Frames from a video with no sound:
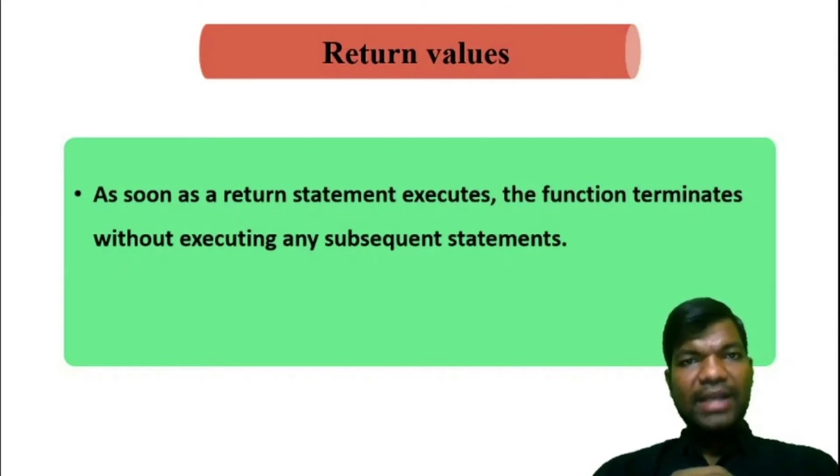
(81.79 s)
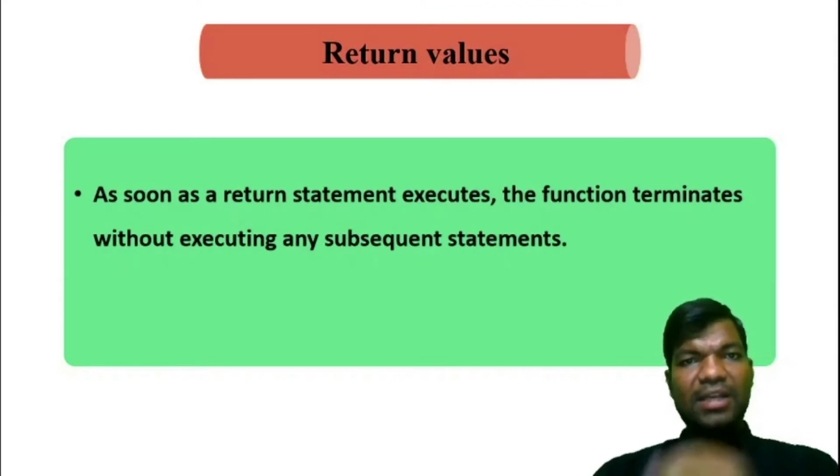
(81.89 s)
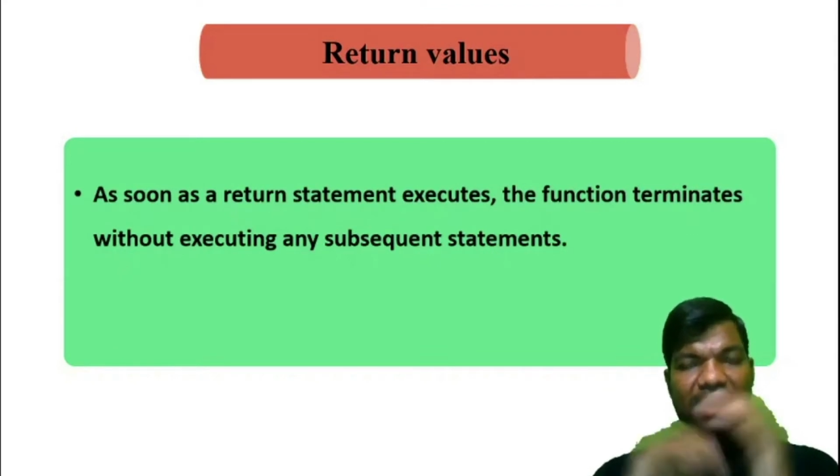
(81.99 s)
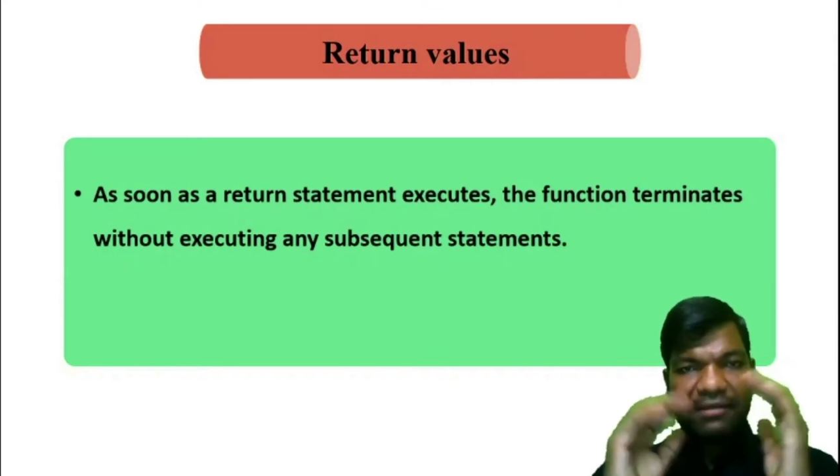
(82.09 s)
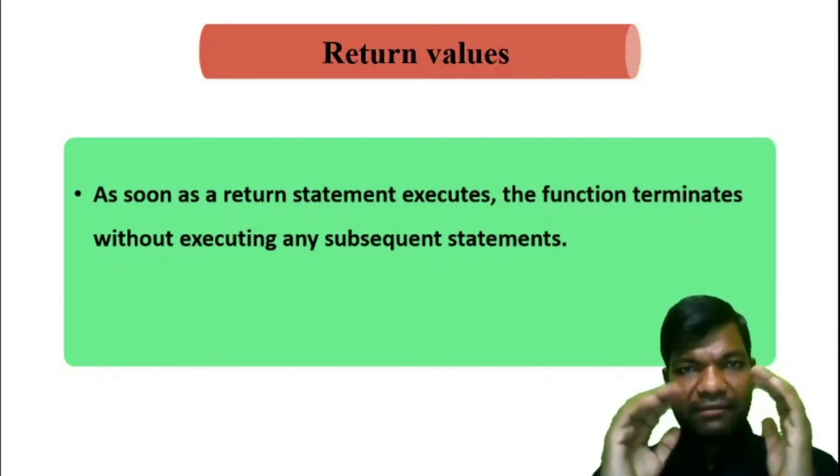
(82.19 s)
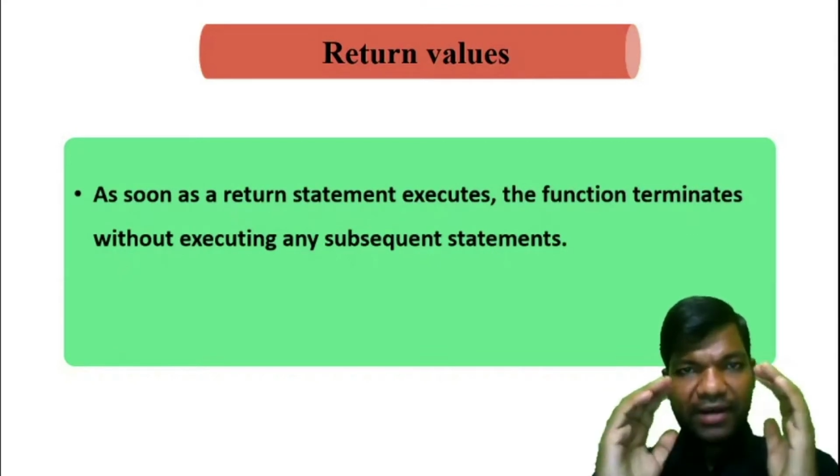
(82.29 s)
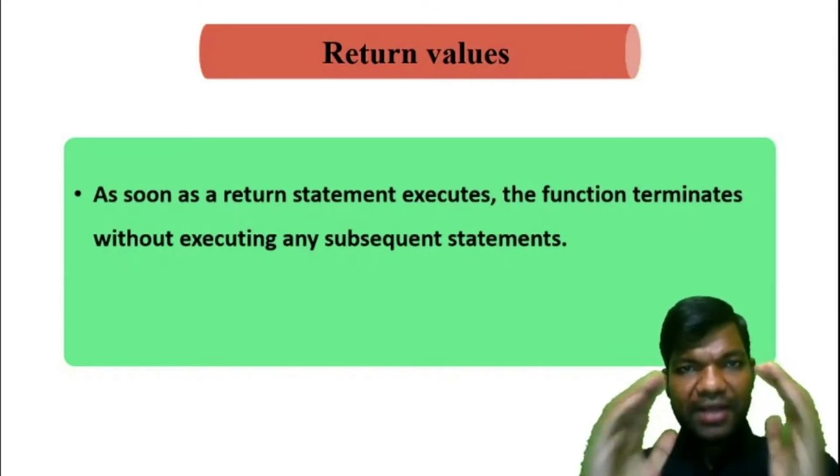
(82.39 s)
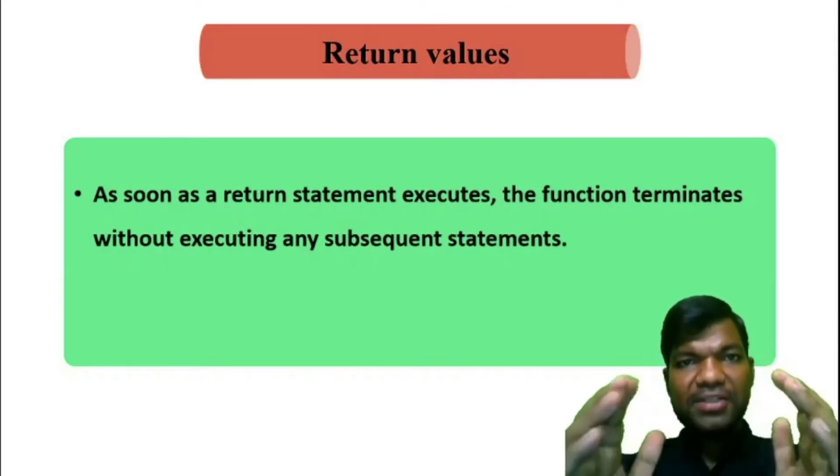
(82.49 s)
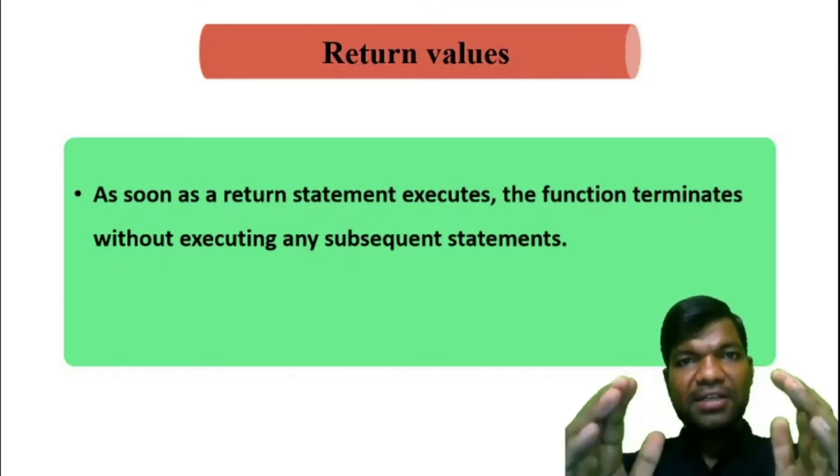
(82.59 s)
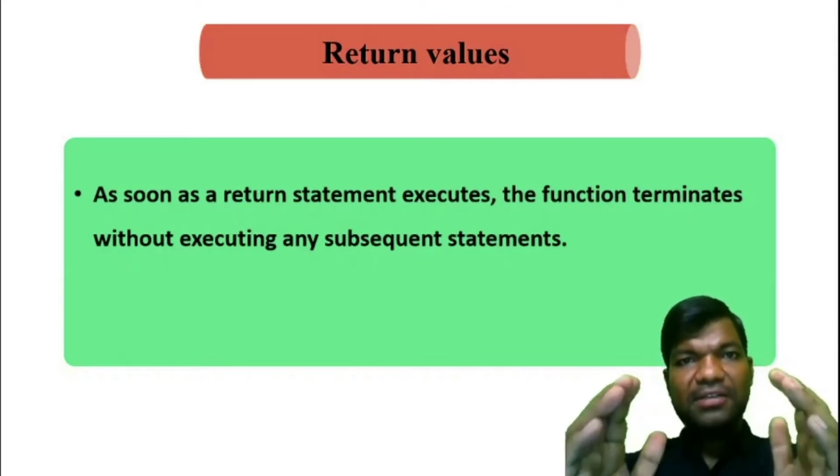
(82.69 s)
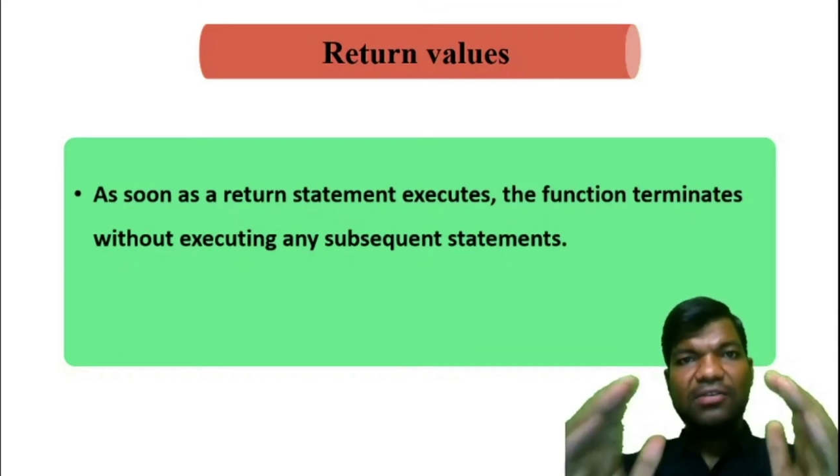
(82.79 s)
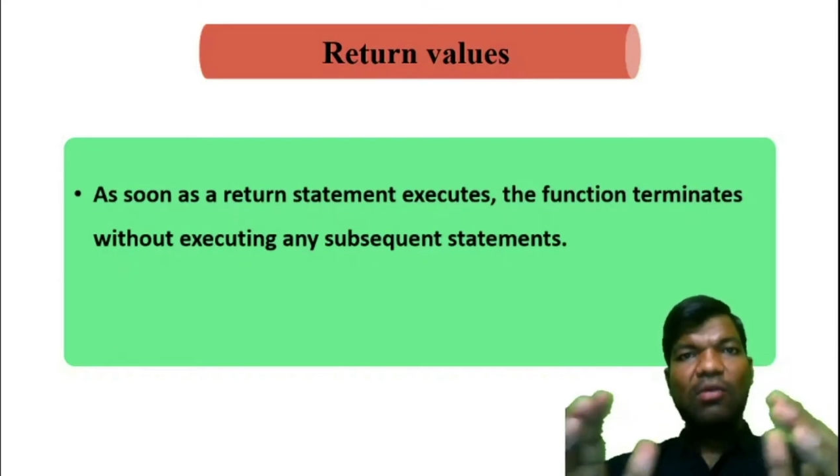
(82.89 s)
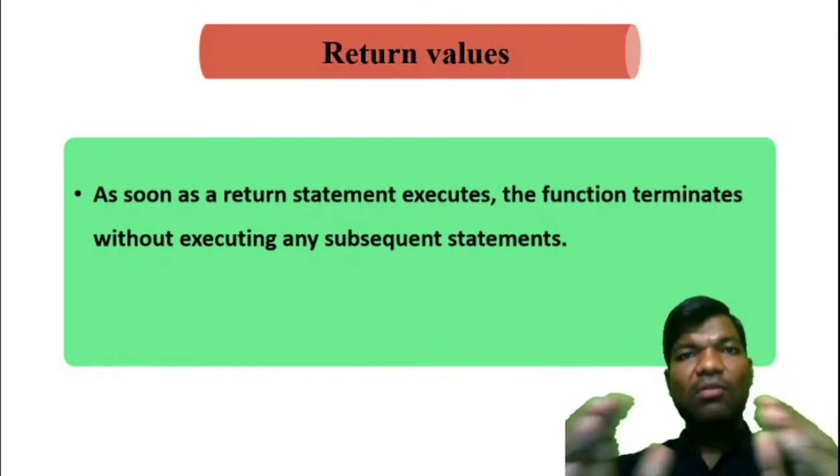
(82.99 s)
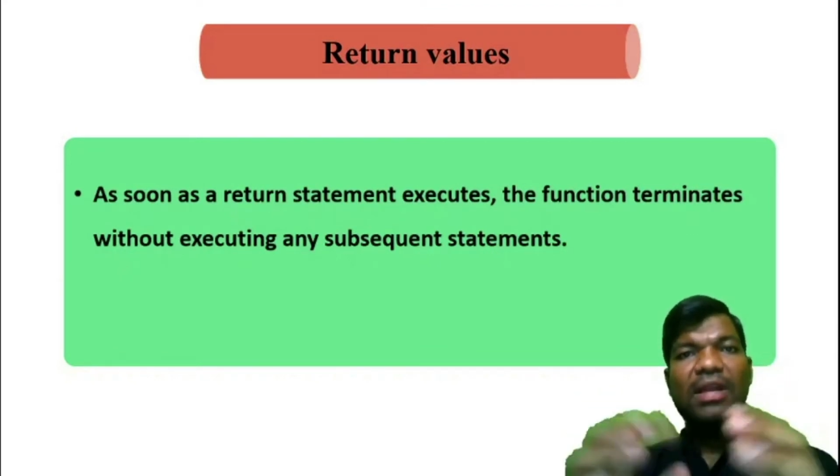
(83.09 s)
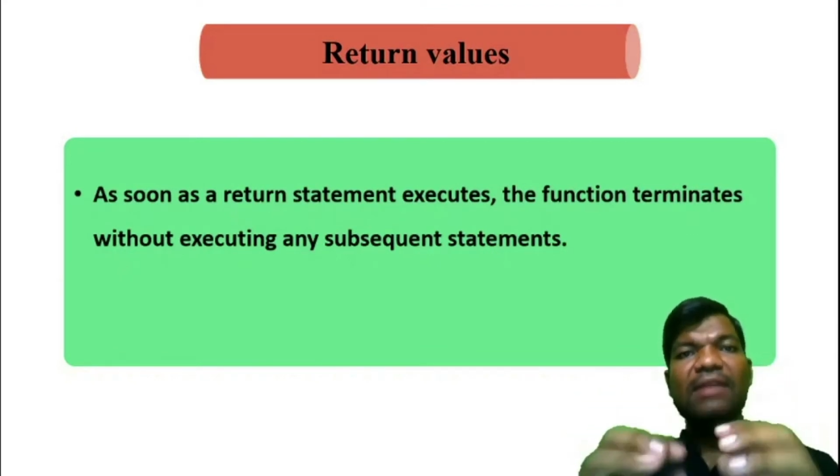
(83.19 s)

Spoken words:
In the functions only